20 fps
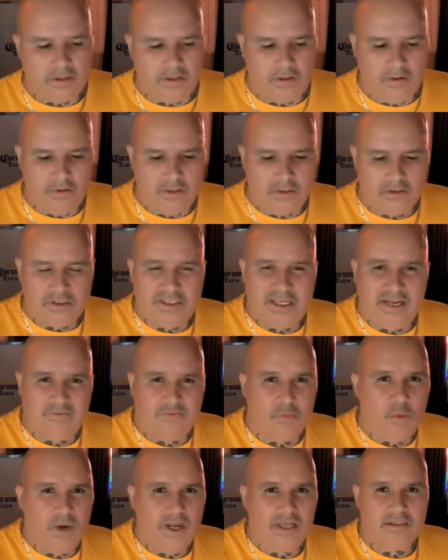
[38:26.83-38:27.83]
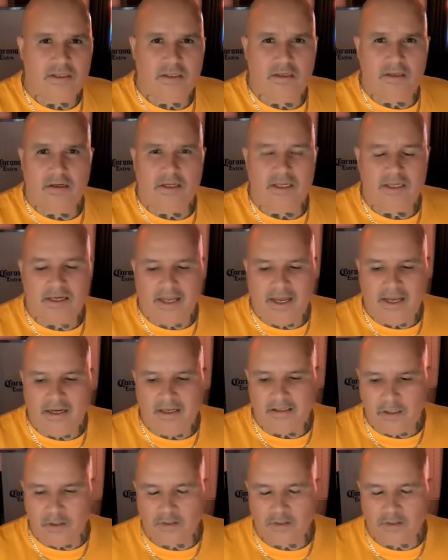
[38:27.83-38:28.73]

You know, there's different ways of looking at it.